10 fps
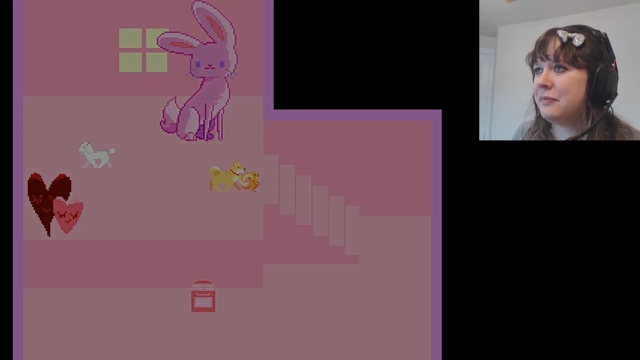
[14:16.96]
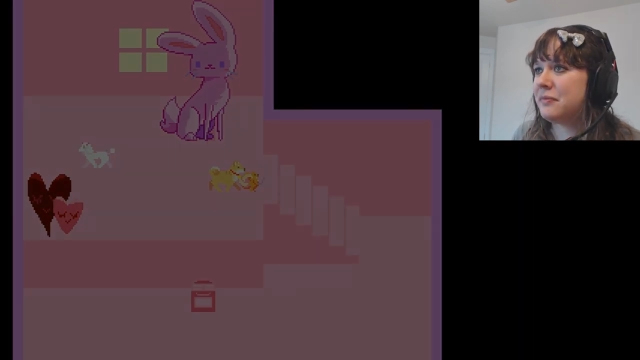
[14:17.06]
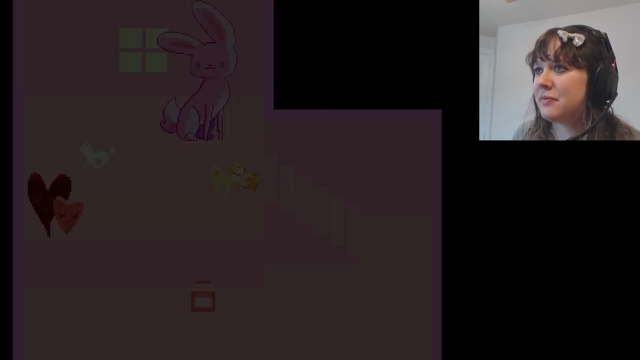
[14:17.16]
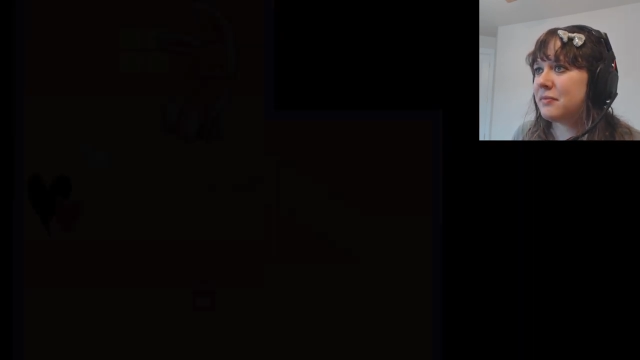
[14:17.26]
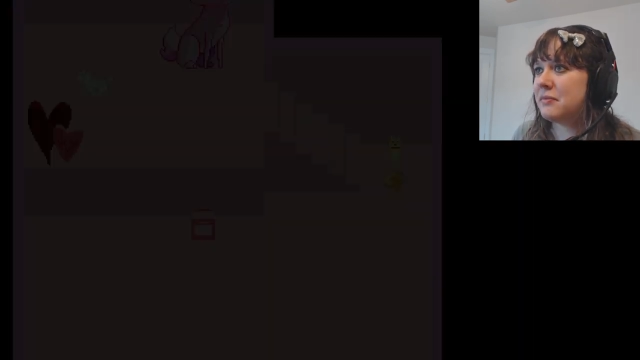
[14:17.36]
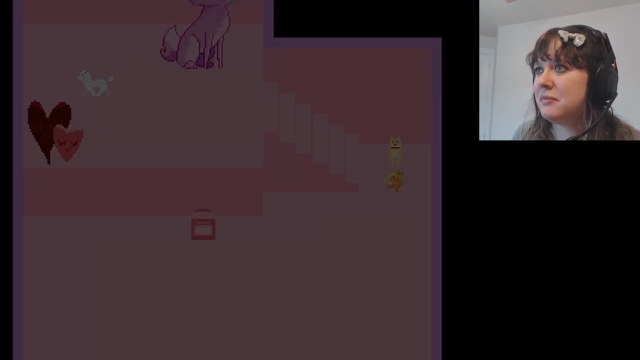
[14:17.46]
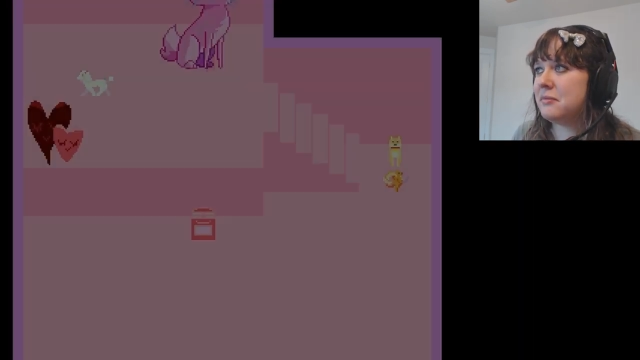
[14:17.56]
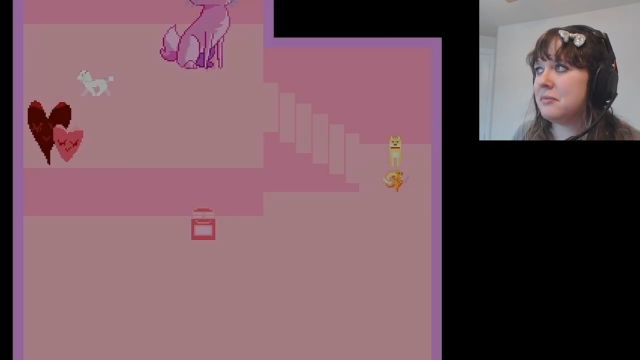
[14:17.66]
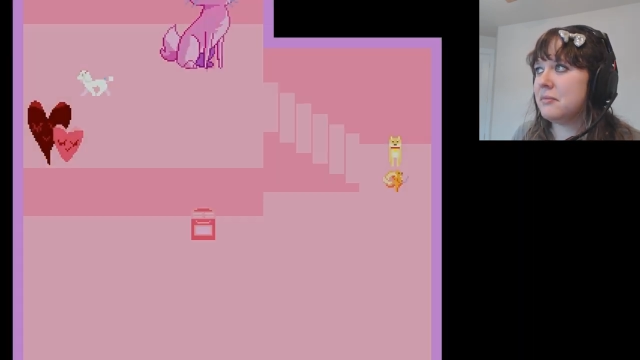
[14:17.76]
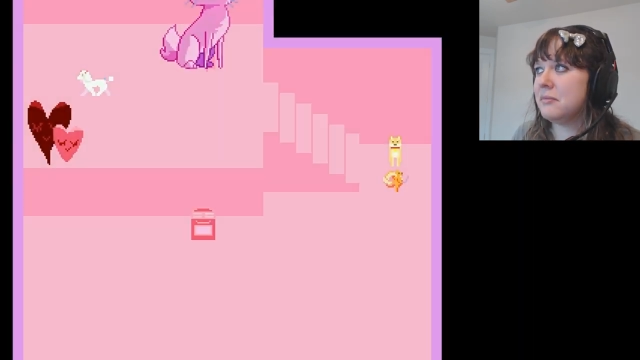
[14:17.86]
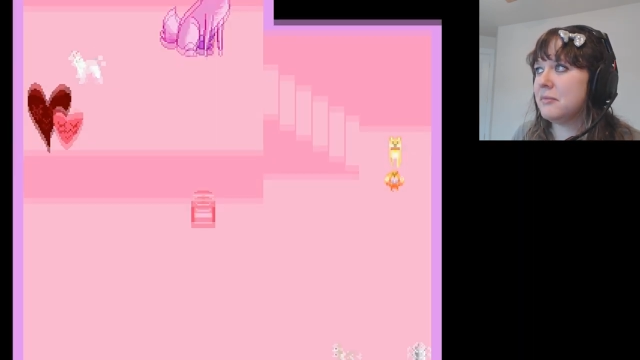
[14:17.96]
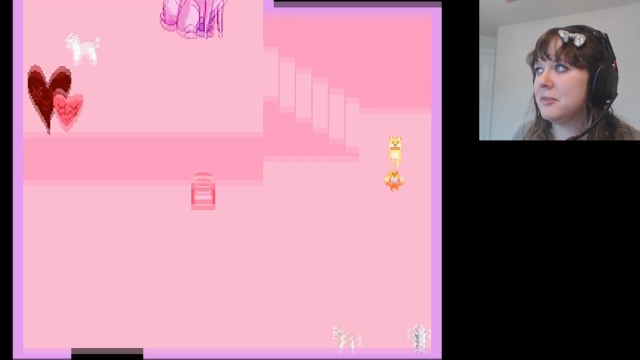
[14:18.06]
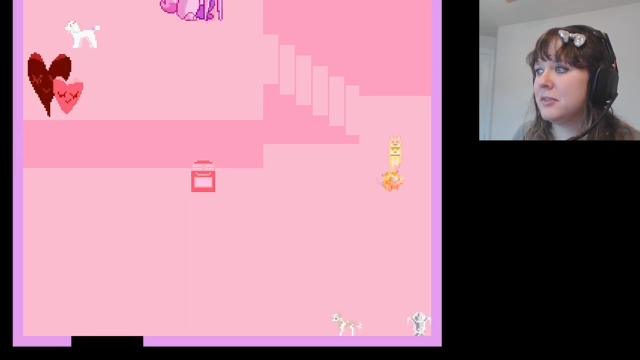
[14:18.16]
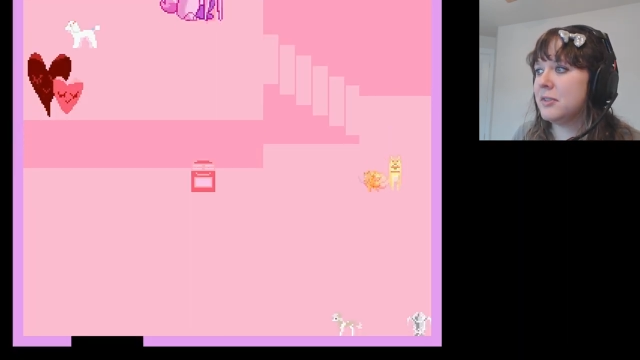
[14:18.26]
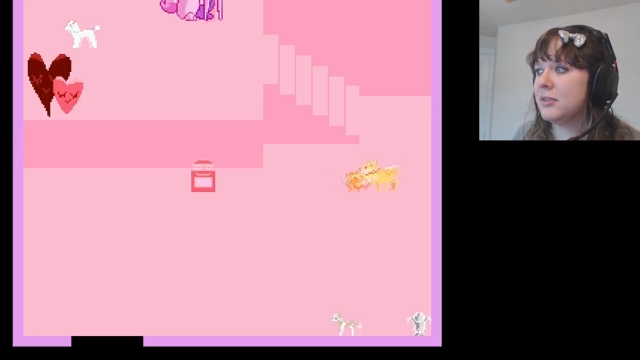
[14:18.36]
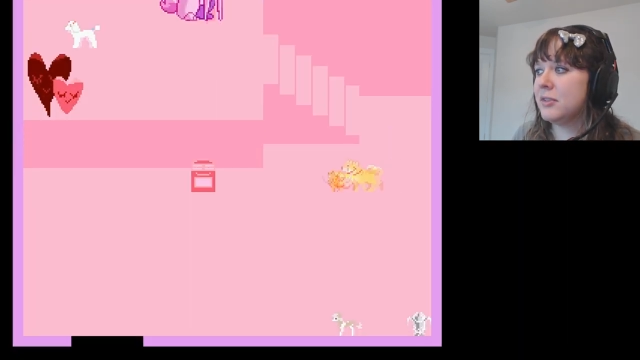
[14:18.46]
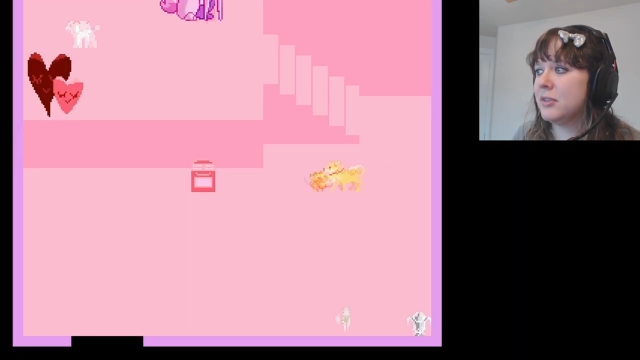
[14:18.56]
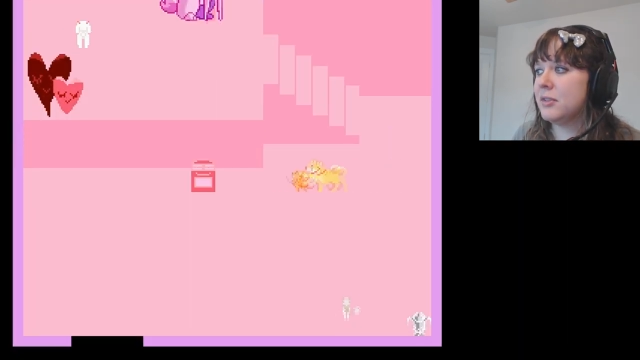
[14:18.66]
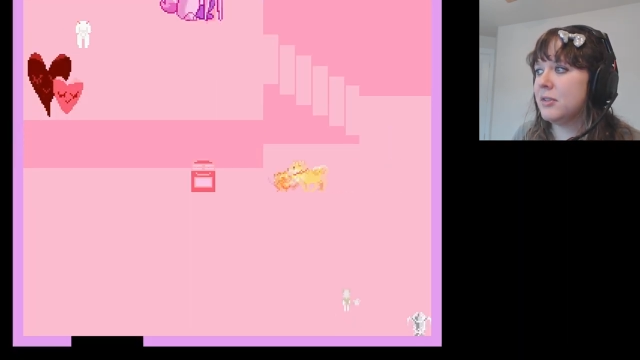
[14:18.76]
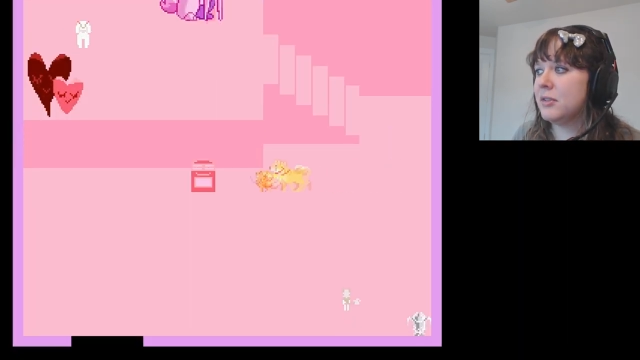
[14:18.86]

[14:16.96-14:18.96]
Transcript: Nothing is said.